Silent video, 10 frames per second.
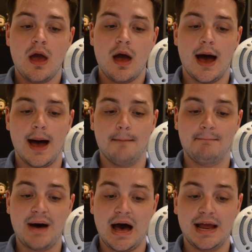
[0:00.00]
uh,
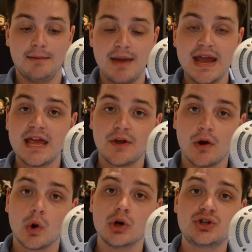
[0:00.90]
by making their
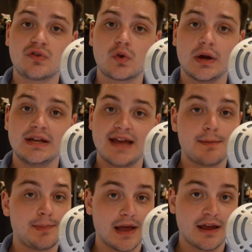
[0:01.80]
origin story take
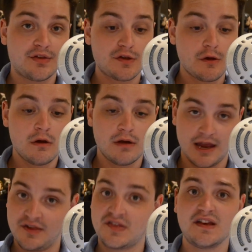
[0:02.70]
place in
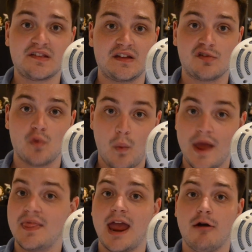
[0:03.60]
the 60s when
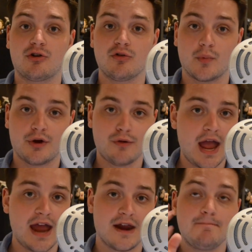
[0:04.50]
the characters were
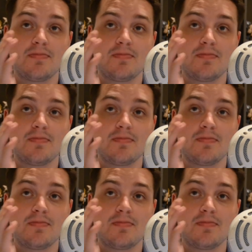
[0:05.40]
created.